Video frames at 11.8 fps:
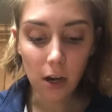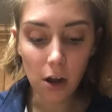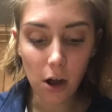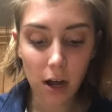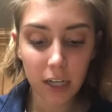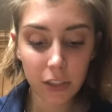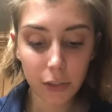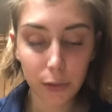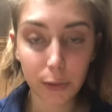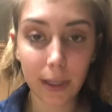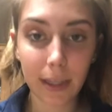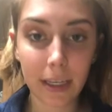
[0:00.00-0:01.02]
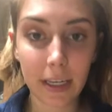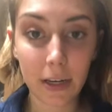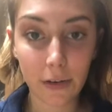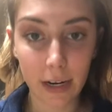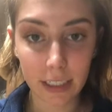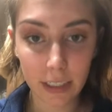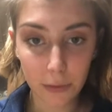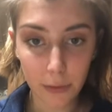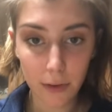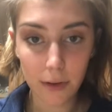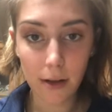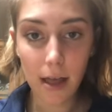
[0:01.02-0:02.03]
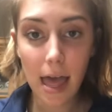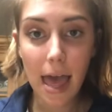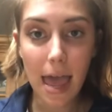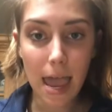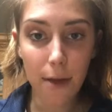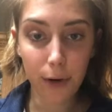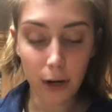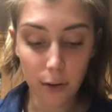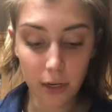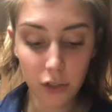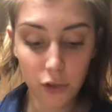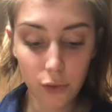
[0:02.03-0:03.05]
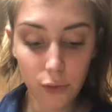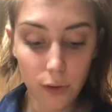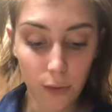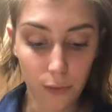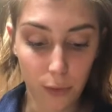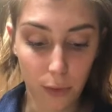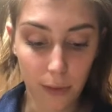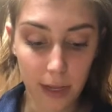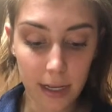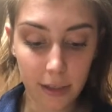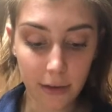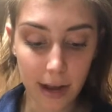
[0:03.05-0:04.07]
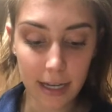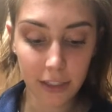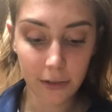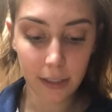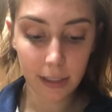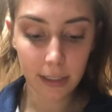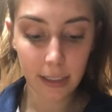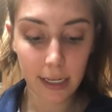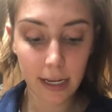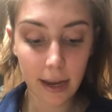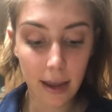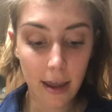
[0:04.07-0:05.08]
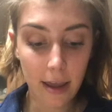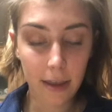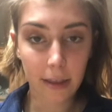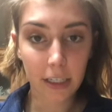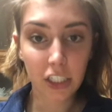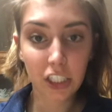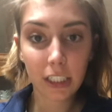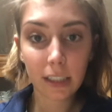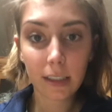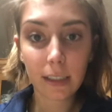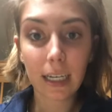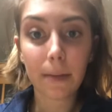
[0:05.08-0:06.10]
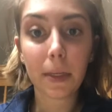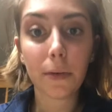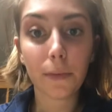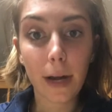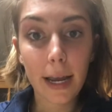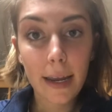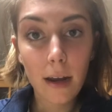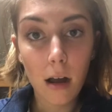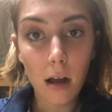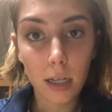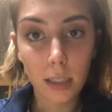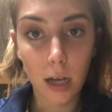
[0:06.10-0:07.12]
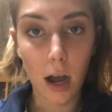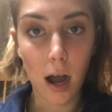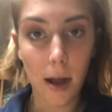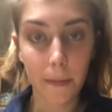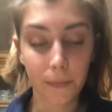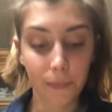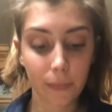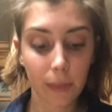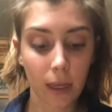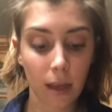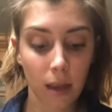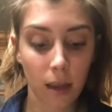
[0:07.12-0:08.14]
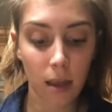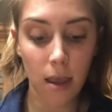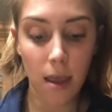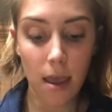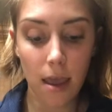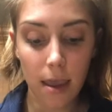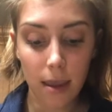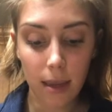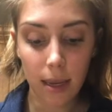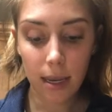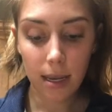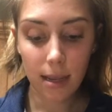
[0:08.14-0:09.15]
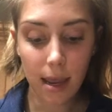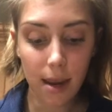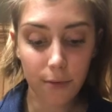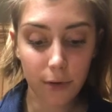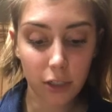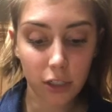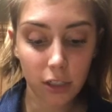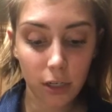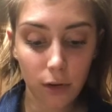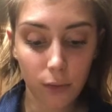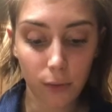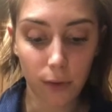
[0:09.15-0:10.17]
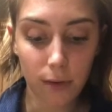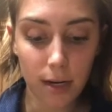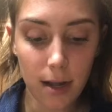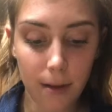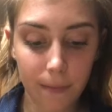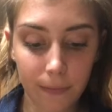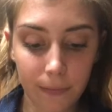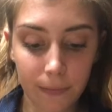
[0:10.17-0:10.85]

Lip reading: onto the crescent roll, and we're going to roll it. So as you can see, the cheese is gonna be right on top. And then we're just gonna roll it up.